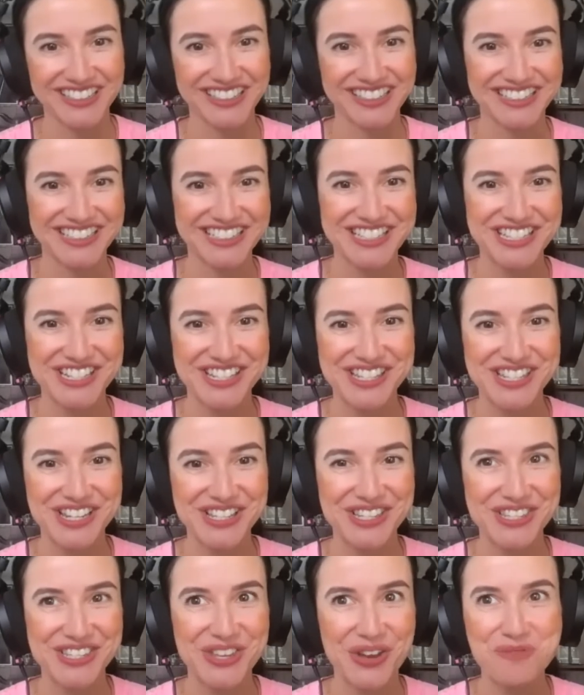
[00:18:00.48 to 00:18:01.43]
and just
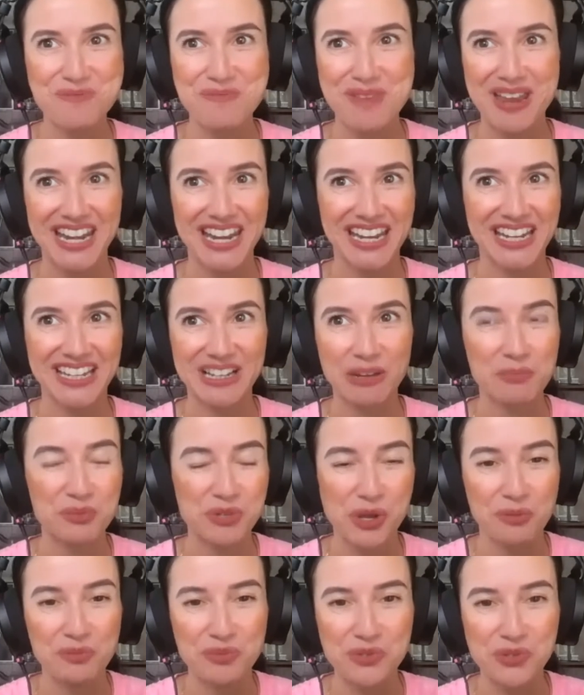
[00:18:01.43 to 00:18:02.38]
so many ab-
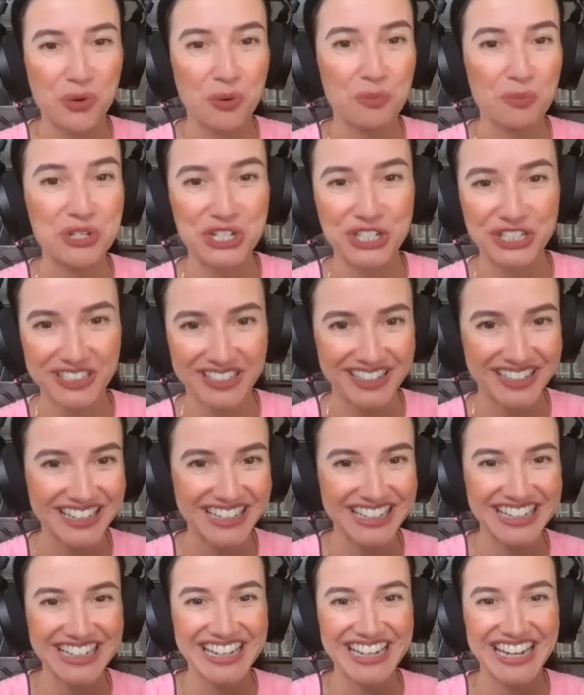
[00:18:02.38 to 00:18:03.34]
absorption.
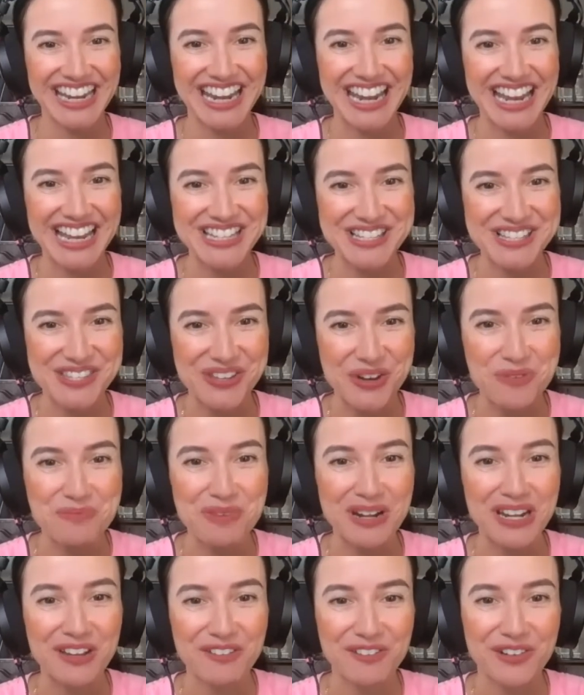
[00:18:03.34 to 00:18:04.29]
It has so
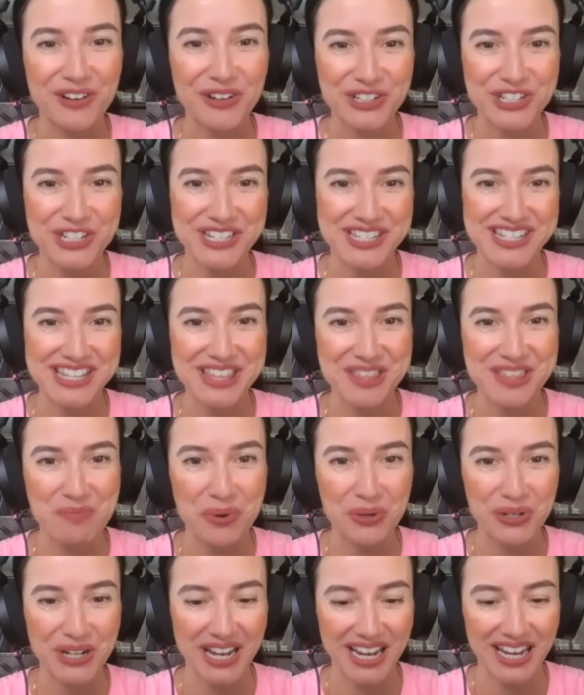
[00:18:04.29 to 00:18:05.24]
many functions in the
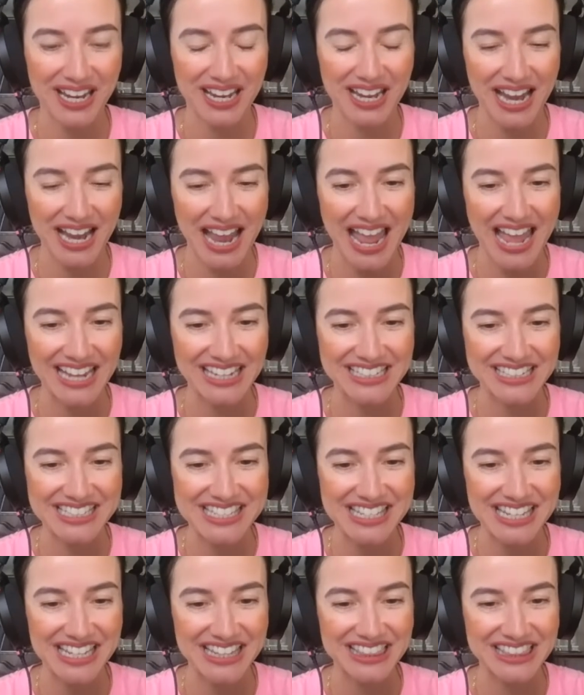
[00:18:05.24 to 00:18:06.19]
body.
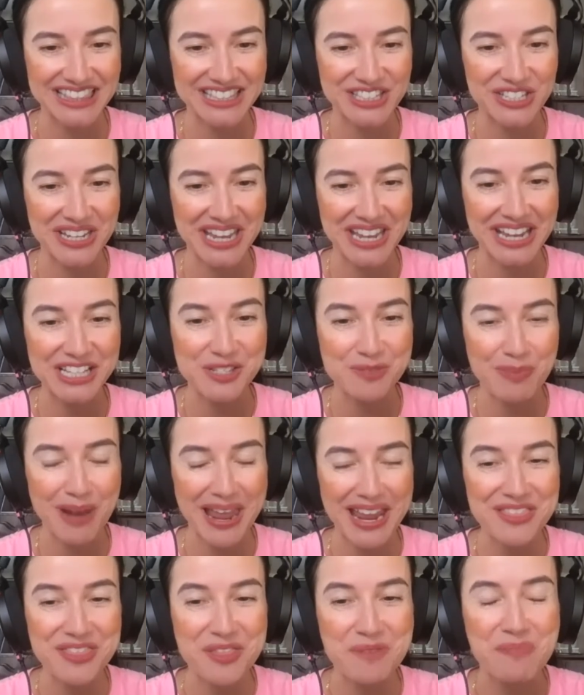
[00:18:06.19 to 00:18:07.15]
And to
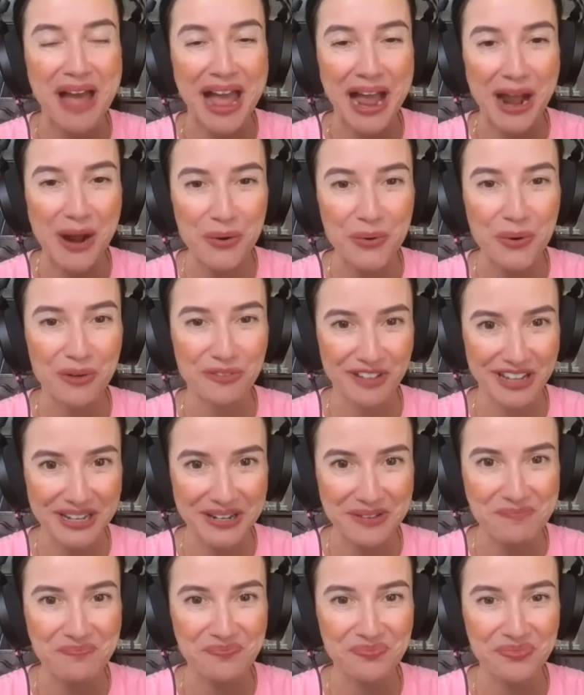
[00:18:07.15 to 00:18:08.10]
explain the power of it,
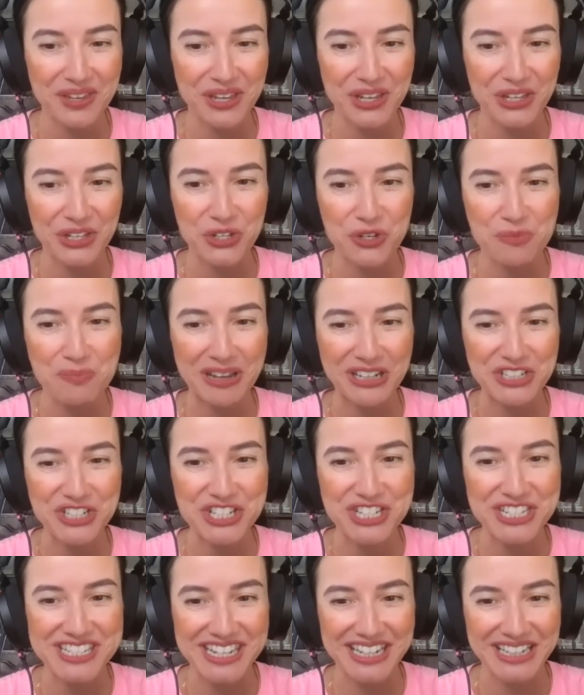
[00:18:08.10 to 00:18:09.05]
you
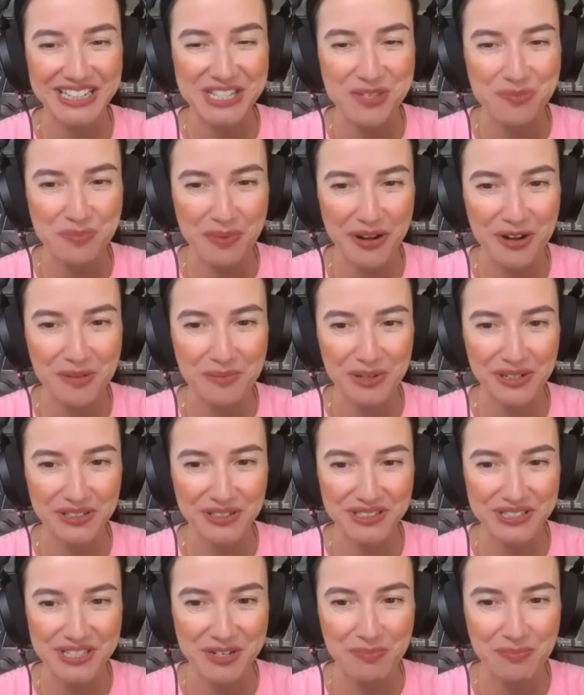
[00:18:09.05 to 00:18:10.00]
mentioned an
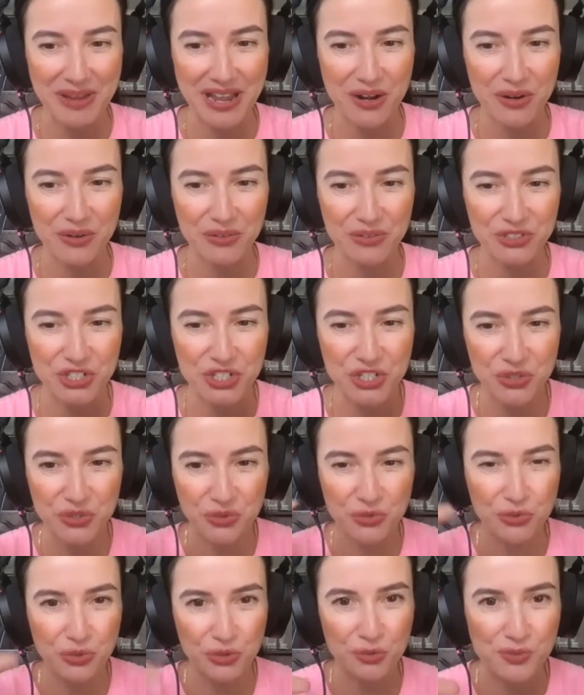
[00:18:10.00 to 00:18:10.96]
experiment about two
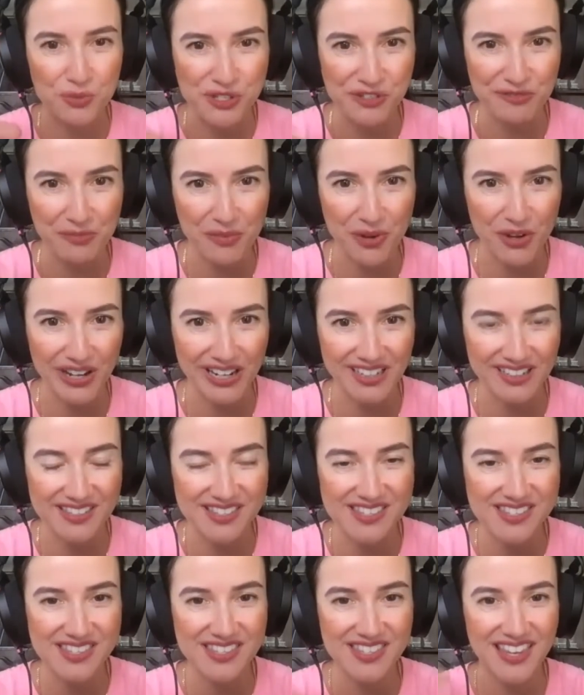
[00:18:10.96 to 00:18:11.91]
groups of
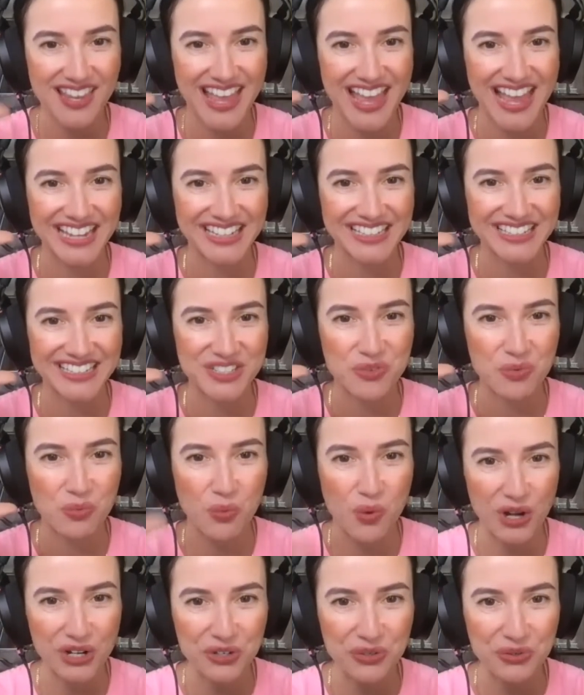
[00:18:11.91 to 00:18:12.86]
mice, and
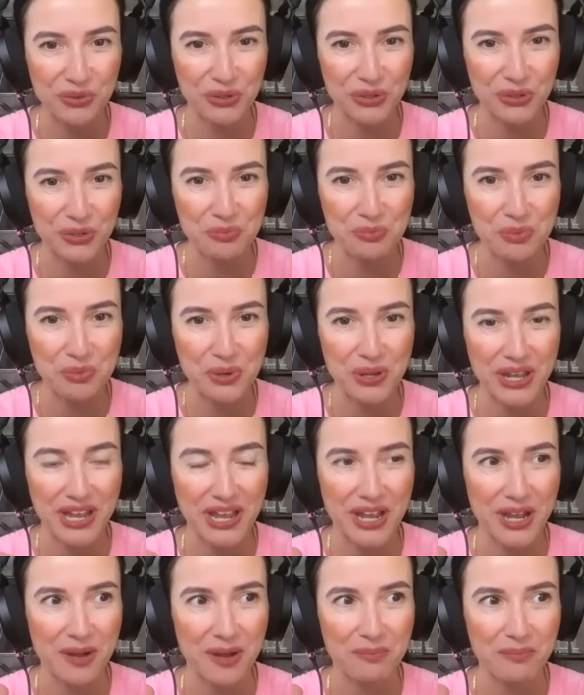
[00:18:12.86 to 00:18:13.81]
one group
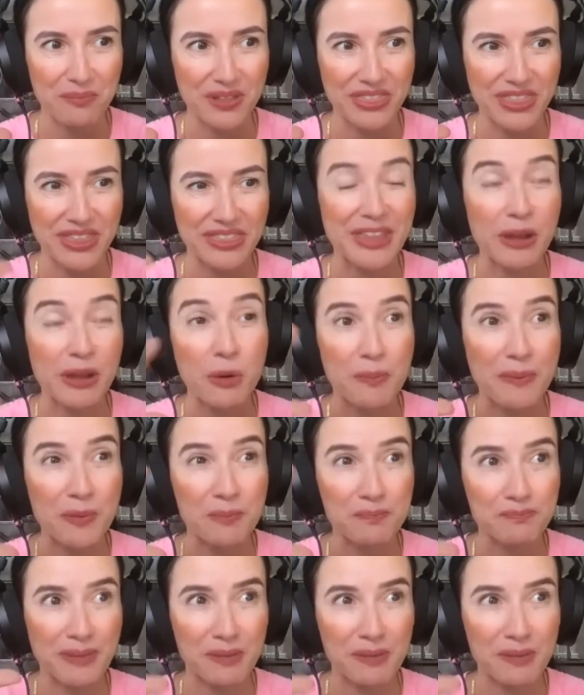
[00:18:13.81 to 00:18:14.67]
um, that they were